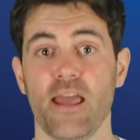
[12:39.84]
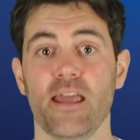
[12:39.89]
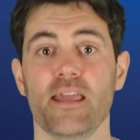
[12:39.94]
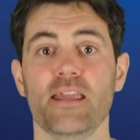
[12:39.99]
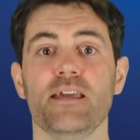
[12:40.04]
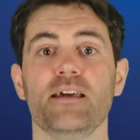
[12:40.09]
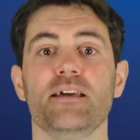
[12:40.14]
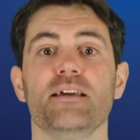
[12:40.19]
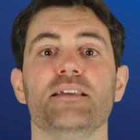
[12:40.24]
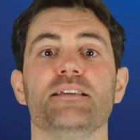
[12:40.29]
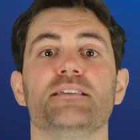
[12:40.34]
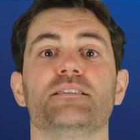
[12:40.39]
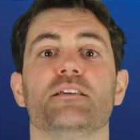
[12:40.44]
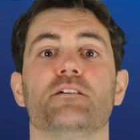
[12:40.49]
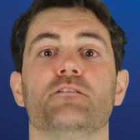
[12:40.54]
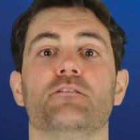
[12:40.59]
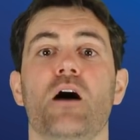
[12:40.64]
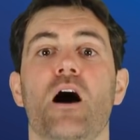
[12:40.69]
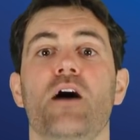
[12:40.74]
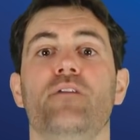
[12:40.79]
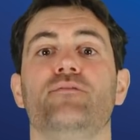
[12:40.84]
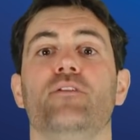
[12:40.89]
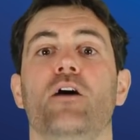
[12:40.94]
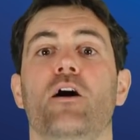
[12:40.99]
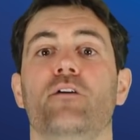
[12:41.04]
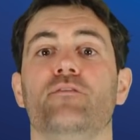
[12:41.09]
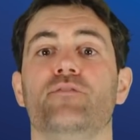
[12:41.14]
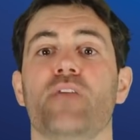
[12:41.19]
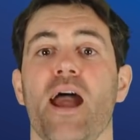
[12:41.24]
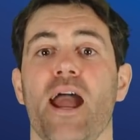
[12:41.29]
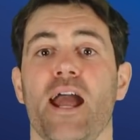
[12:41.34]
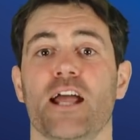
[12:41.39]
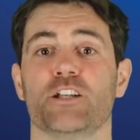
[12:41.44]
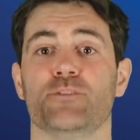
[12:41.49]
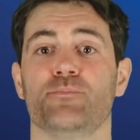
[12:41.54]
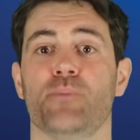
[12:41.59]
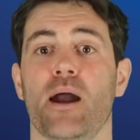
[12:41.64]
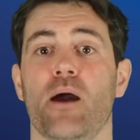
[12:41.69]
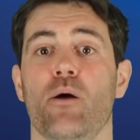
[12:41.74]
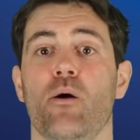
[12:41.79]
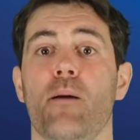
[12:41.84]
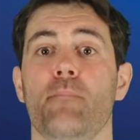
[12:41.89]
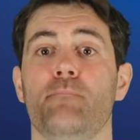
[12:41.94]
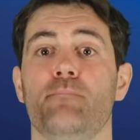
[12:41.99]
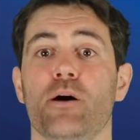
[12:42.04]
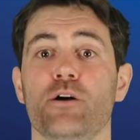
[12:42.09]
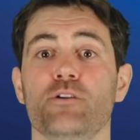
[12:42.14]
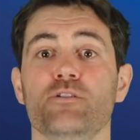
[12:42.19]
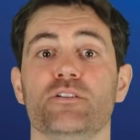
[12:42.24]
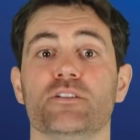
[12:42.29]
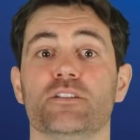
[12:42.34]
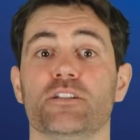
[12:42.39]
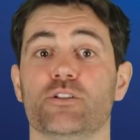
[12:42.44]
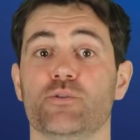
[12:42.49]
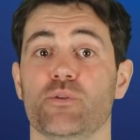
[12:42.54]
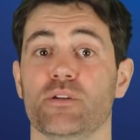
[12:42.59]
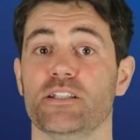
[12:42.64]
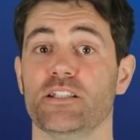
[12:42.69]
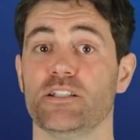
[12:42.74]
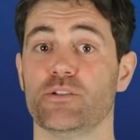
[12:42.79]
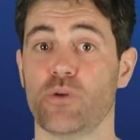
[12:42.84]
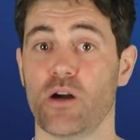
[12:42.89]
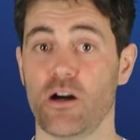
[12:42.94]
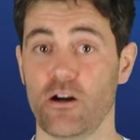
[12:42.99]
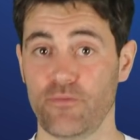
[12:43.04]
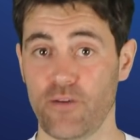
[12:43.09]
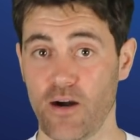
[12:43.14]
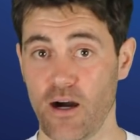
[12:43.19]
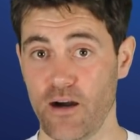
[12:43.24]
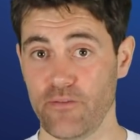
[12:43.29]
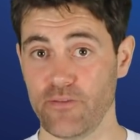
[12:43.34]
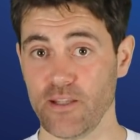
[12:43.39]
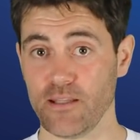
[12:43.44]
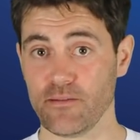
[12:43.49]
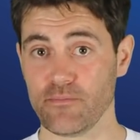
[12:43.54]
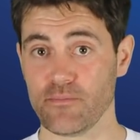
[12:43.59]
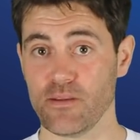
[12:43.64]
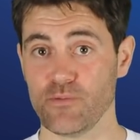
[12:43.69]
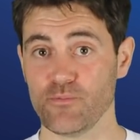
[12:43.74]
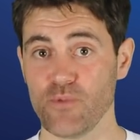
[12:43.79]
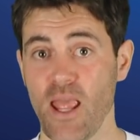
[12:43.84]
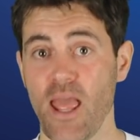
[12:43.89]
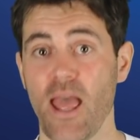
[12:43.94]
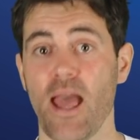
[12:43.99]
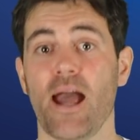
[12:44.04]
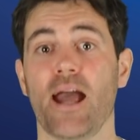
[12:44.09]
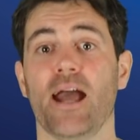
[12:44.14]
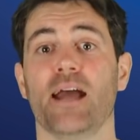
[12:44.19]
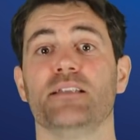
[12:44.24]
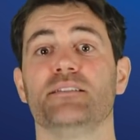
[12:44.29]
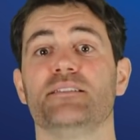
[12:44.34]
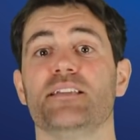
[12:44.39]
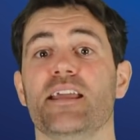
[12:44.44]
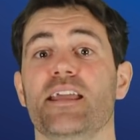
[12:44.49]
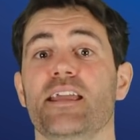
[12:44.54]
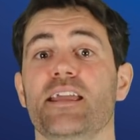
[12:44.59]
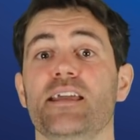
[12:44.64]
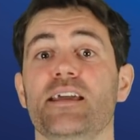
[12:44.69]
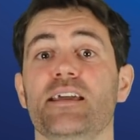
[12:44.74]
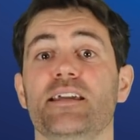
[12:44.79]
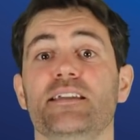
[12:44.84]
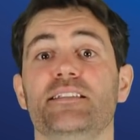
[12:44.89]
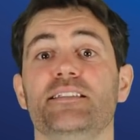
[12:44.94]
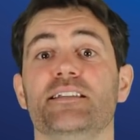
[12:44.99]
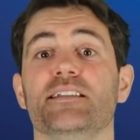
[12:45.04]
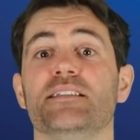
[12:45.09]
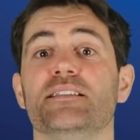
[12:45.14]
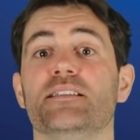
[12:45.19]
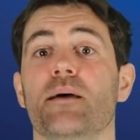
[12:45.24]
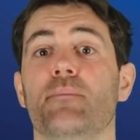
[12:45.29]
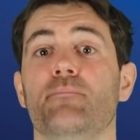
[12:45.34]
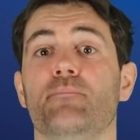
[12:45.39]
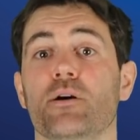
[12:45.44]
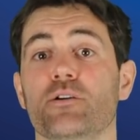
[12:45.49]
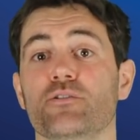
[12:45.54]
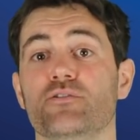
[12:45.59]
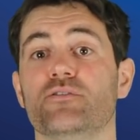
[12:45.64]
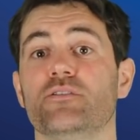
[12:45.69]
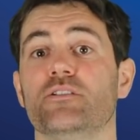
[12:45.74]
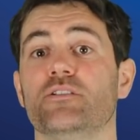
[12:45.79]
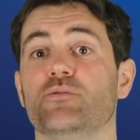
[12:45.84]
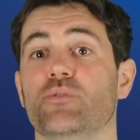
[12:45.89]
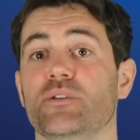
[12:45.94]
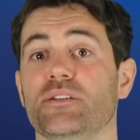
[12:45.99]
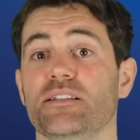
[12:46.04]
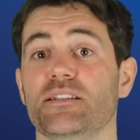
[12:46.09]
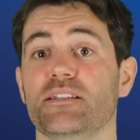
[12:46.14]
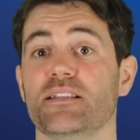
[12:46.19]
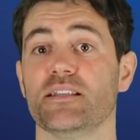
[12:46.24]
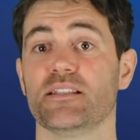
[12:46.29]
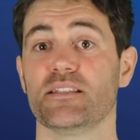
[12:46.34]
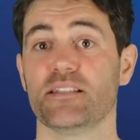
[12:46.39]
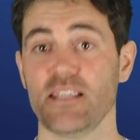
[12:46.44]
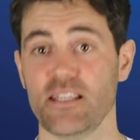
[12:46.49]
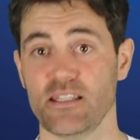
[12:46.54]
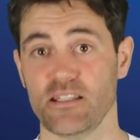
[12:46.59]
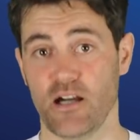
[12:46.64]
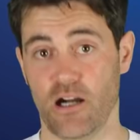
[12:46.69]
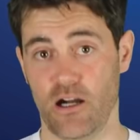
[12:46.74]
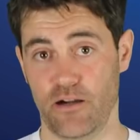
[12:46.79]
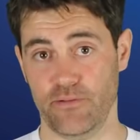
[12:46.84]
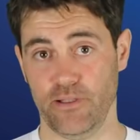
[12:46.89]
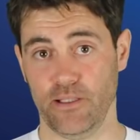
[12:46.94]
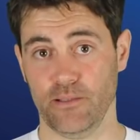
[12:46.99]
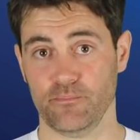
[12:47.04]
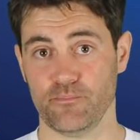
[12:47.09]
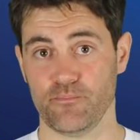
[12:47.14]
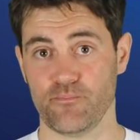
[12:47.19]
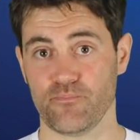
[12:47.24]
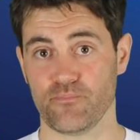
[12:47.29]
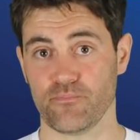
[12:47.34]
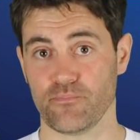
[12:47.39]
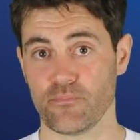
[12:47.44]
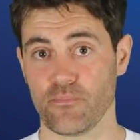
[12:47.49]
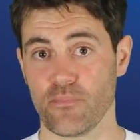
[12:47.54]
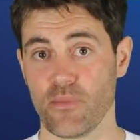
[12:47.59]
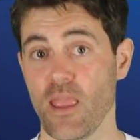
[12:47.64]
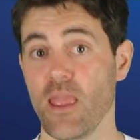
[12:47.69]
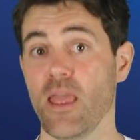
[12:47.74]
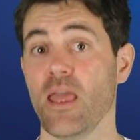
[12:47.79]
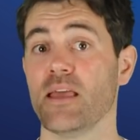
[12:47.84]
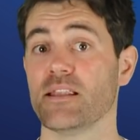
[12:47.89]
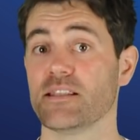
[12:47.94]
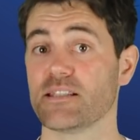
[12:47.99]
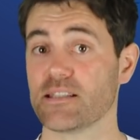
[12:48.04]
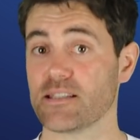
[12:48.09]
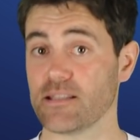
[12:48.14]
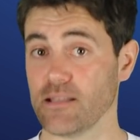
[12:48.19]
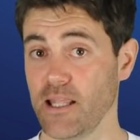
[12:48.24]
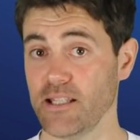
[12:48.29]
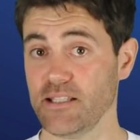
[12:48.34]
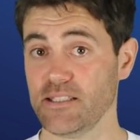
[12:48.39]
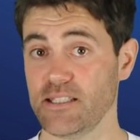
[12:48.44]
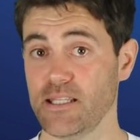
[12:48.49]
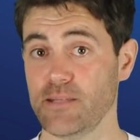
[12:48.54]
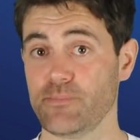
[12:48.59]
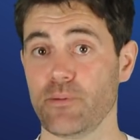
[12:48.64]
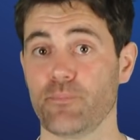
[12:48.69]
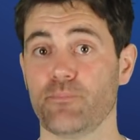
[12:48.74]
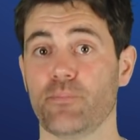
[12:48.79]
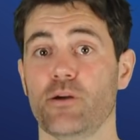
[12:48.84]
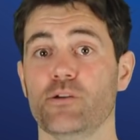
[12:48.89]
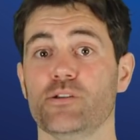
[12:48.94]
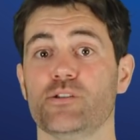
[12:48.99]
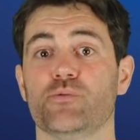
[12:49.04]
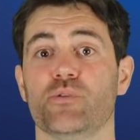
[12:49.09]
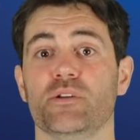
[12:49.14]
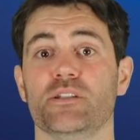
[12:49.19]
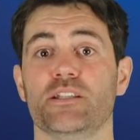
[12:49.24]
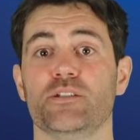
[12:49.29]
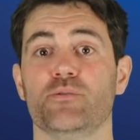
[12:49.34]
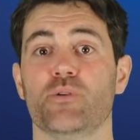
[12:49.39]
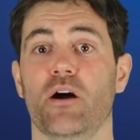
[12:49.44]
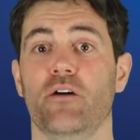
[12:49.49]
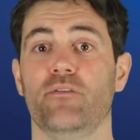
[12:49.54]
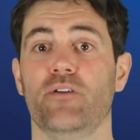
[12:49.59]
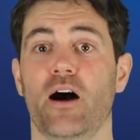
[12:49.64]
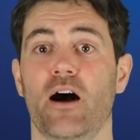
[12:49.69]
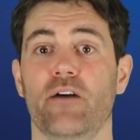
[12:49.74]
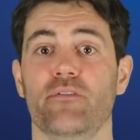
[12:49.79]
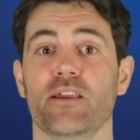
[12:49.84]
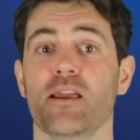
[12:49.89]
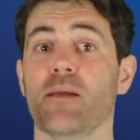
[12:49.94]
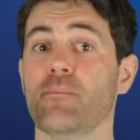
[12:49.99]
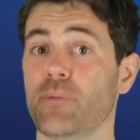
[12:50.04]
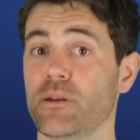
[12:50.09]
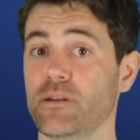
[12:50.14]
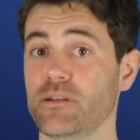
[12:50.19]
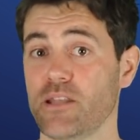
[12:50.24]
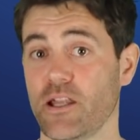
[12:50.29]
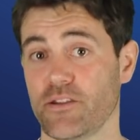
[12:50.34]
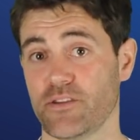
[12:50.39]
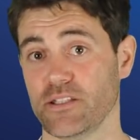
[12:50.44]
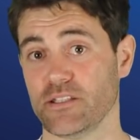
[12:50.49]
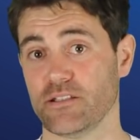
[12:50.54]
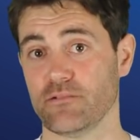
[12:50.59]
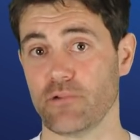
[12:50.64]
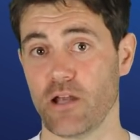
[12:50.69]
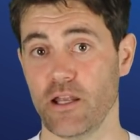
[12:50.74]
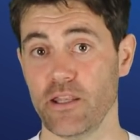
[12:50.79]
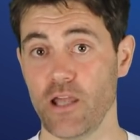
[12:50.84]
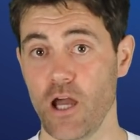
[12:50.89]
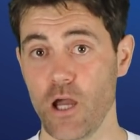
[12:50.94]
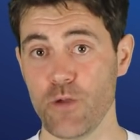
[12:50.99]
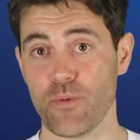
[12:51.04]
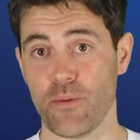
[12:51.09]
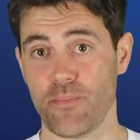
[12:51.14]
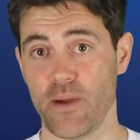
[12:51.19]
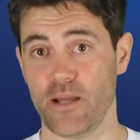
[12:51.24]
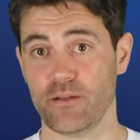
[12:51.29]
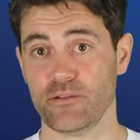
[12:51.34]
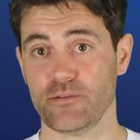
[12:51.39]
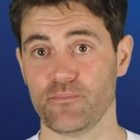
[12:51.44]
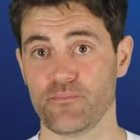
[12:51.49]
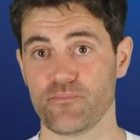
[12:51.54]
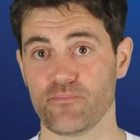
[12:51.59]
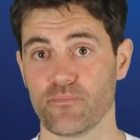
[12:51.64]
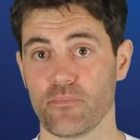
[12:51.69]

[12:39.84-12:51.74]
Here is the graph of the hash power post the 2012 halving, and here it is post the 2016 halving. Slight dip post 2012 halving, but nothing to write home about.